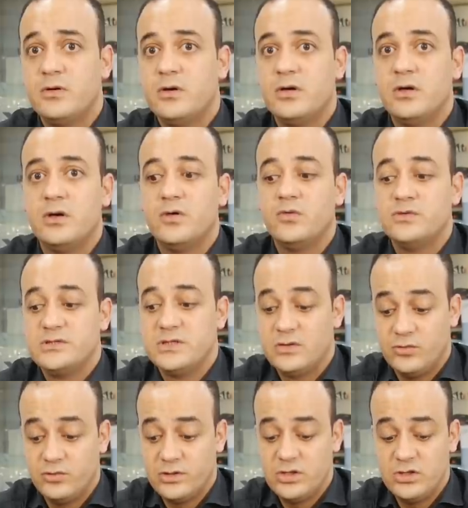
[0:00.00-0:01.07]
uh, with
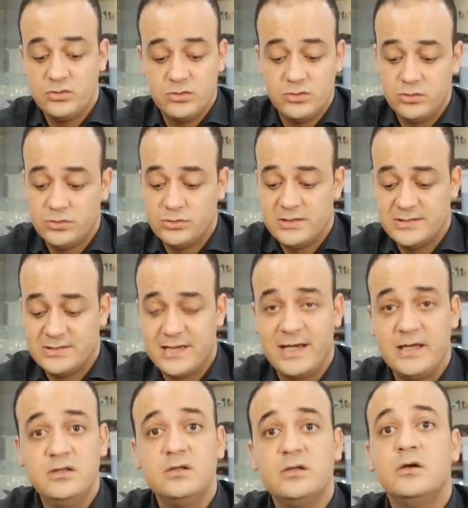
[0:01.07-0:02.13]
our new
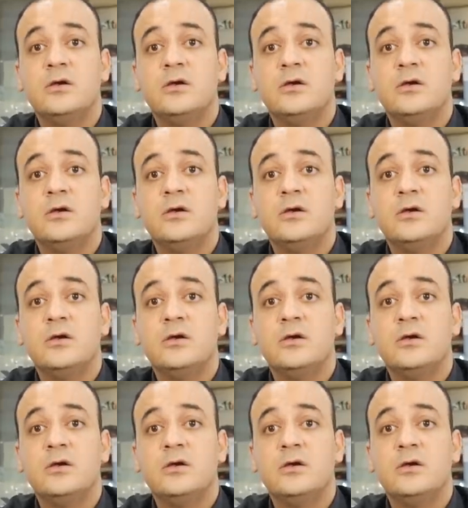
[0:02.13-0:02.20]
design.